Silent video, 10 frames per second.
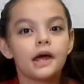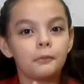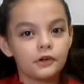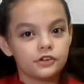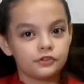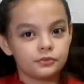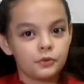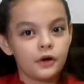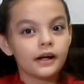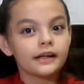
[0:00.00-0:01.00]
and watch out for
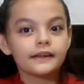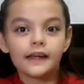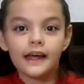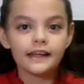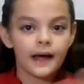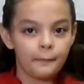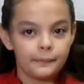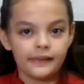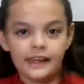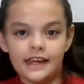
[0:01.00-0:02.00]
more K at
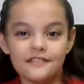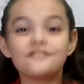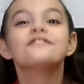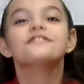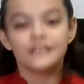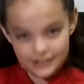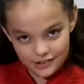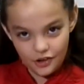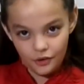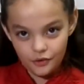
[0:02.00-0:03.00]
Play
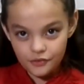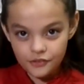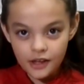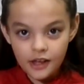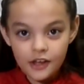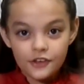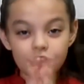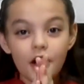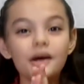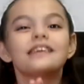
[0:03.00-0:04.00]
videos.
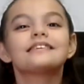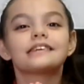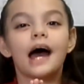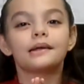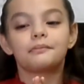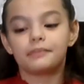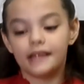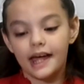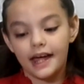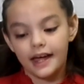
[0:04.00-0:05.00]
So, it's time to
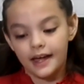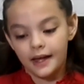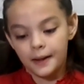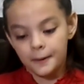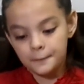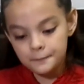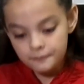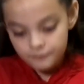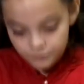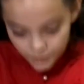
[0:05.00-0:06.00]
play.
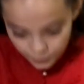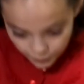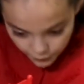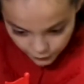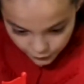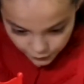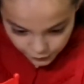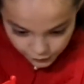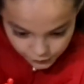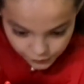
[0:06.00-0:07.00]

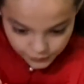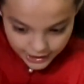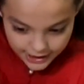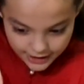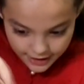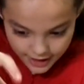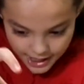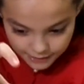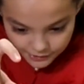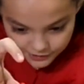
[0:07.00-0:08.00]
Woohoo! Oh, hey,
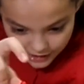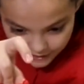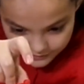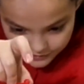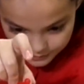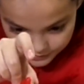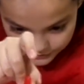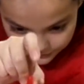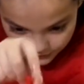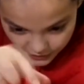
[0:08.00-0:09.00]
um, are you having so much
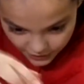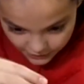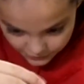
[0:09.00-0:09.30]
fun?